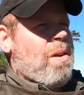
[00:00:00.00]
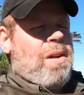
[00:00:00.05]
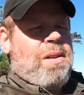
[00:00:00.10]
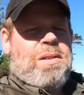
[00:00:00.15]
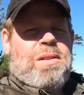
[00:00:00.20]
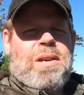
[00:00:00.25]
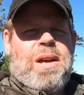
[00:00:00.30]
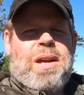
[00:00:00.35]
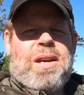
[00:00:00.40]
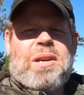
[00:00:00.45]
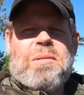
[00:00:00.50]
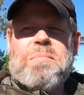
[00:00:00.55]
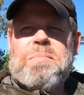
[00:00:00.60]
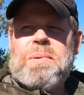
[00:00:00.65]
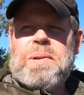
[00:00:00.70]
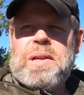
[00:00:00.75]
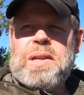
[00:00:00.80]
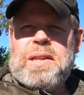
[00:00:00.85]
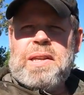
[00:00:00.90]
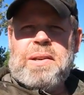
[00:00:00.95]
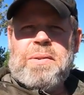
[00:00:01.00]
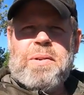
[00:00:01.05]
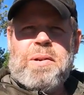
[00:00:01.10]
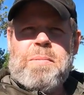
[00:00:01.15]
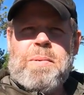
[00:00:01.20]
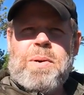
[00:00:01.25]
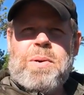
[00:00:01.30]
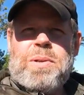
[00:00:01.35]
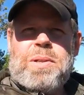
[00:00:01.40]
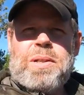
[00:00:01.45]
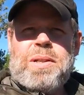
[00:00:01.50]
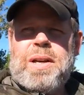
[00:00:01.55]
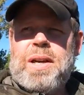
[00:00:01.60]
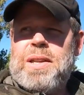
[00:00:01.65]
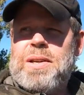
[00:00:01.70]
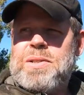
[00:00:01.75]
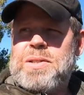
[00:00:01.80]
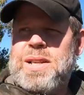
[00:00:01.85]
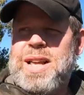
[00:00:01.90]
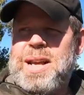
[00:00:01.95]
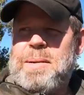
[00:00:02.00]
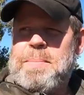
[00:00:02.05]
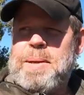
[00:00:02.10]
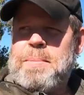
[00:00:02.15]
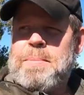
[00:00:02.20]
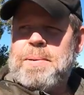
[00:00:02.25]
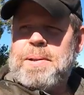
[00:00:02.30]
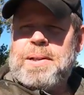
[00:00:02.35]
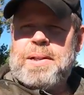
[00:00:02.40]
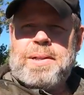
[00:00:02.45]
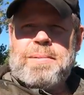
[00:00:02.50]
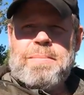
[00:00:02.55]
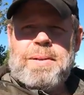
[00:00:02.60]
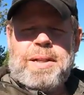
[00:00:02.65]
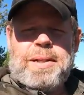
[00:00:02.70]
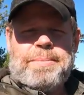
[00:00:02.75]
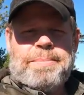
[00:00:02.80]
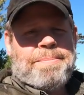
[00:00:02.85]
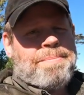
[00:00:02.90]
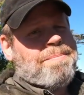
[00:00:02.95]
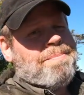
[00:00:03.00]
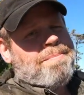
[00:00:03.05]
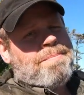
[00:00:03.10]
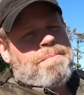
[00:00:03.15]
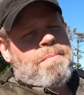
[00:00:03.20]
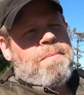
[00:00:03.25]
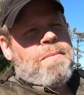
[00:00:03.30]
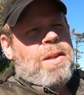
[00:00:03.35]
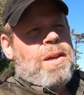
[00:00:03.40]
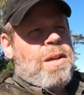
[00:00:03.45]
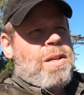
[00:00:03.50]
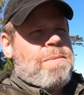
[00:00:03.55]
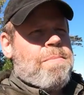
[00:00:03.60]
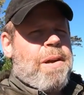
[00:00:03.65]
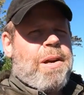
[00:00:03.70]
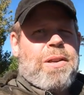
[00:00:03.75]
it's not completely remote. Uh, there's a lot of people here, but it's